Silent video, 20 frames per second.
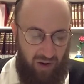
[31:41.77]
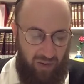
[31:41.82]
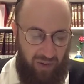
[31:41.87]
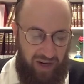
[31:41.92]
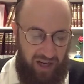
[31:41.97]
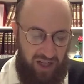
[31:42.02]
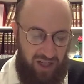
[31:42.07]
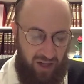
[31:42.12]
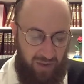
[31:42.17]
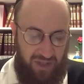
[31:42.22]
when
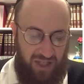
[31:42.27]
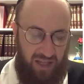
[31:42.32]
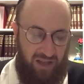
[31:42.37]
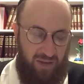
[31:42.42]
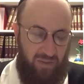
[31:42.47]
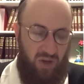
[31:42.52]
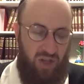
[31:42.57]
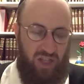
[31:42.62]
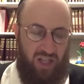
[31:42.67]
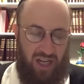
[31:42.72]
Hashem said to
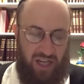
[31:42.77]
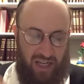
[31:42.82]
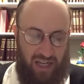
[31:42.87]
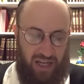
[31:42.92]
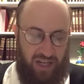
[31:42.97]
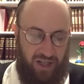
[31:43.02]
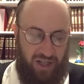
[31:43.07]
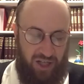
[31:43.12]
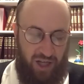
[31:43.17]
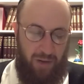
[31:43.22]
Moshe, Ani
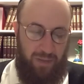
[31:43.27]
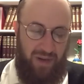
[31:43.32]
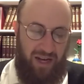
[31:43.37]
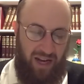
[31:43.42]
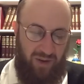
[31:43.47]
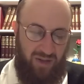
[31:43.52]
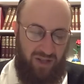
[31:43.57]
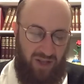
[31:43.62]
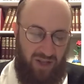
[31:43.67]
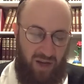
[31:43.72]
Hashem, and
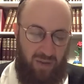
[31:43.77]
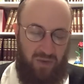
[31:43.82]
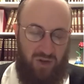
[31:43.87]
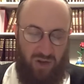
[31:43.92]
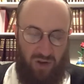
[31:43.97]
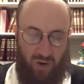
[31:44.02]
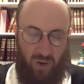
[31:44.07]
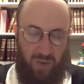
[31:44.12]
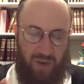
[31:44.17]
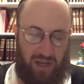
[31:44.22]
now it's time to
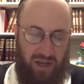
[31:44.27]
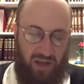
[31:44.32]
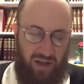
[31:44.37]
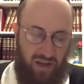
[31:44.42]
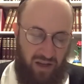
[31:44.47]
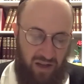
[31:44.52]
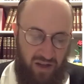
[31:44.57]
know me,